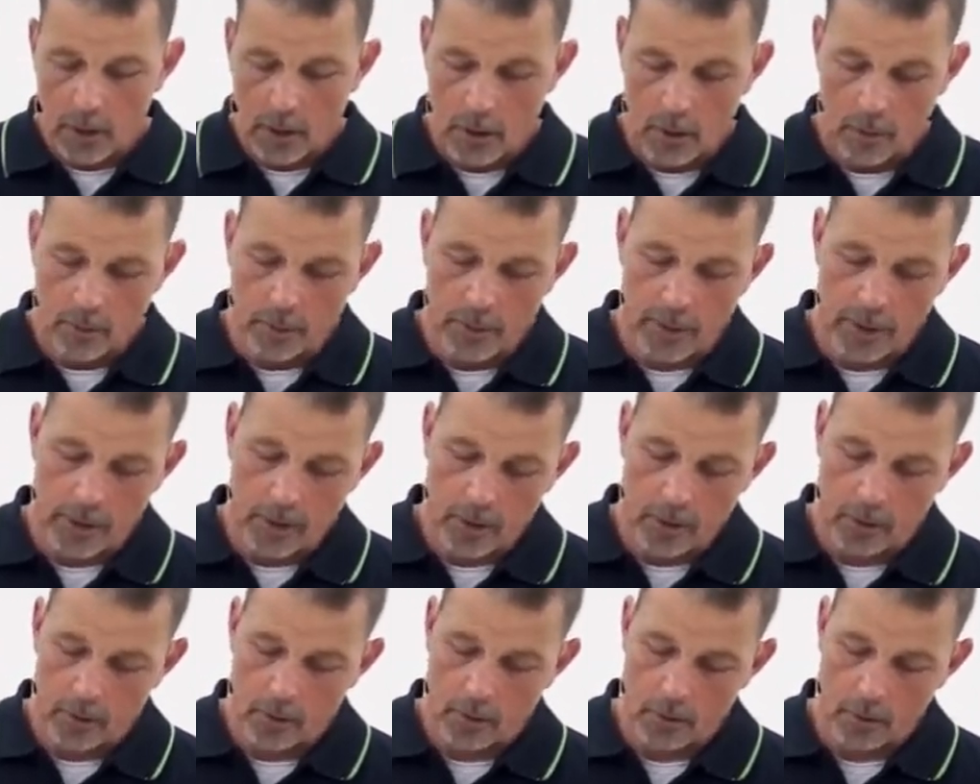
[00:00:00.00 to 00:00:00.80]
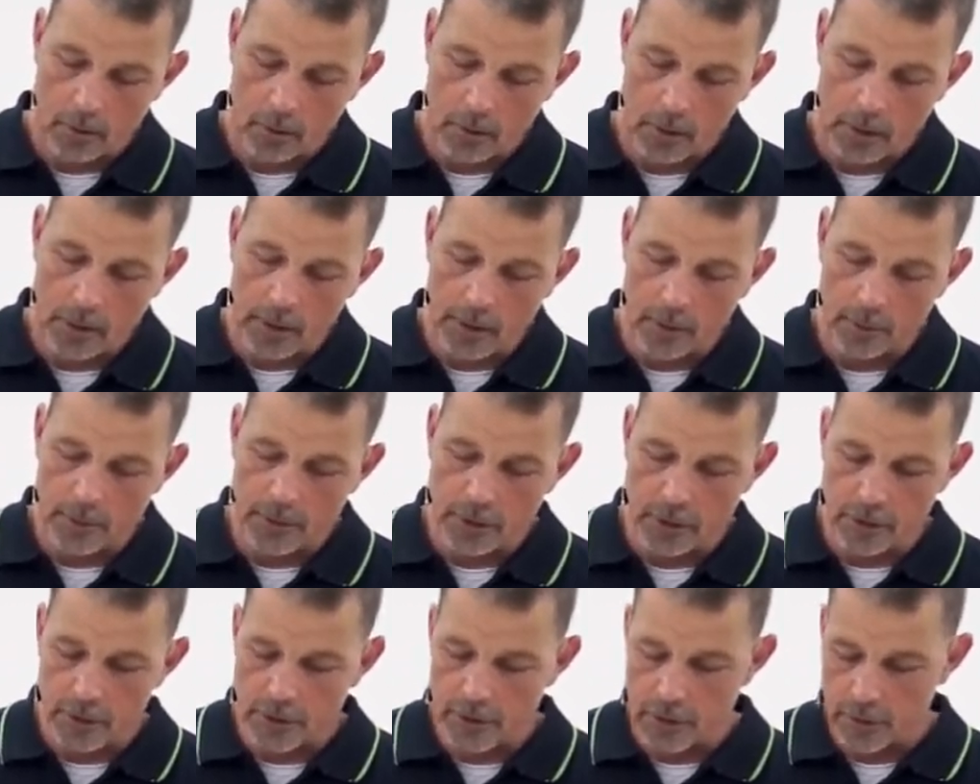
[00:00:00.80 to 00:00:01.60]
can be clipped
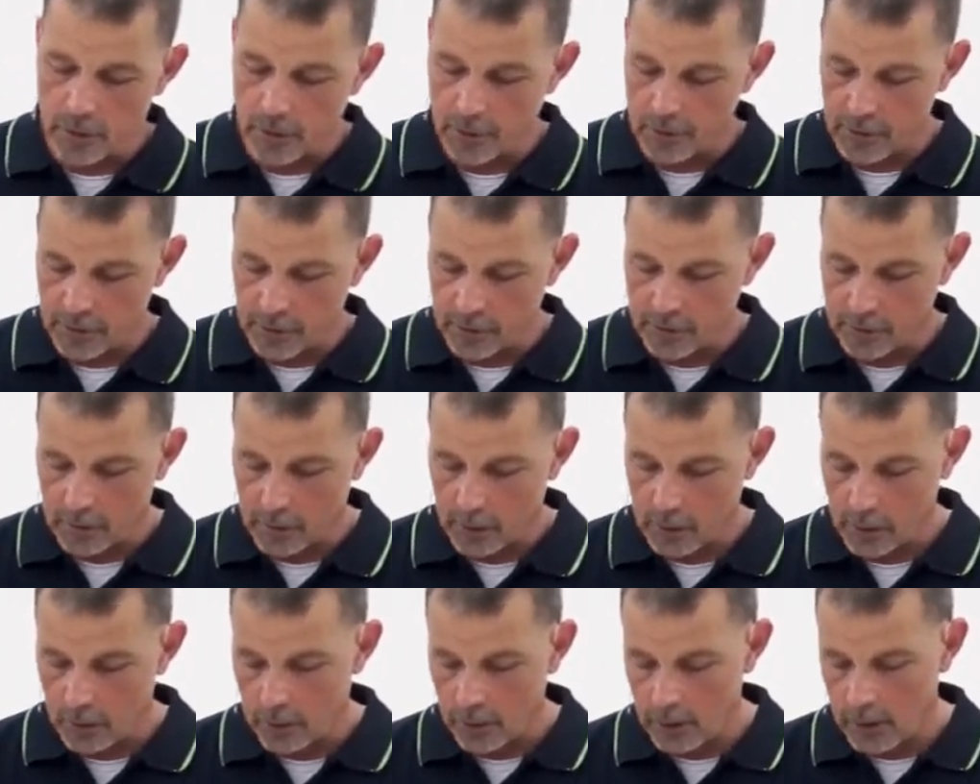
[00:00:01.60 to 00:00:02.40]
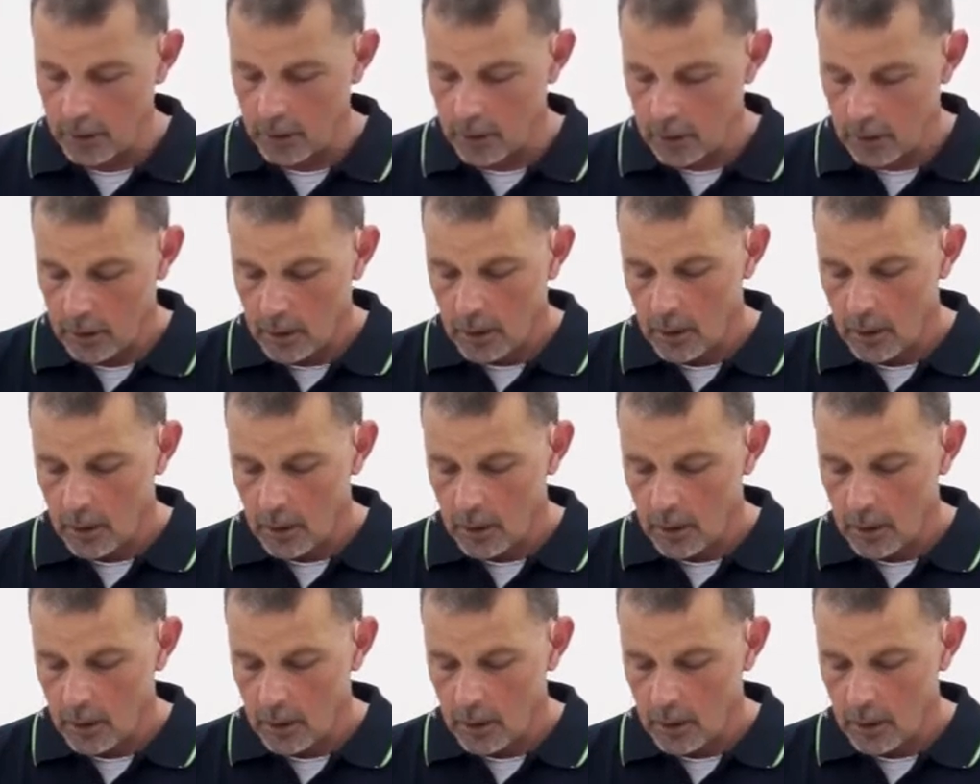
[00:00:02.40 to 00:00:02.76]
onto the SYSLITE uni,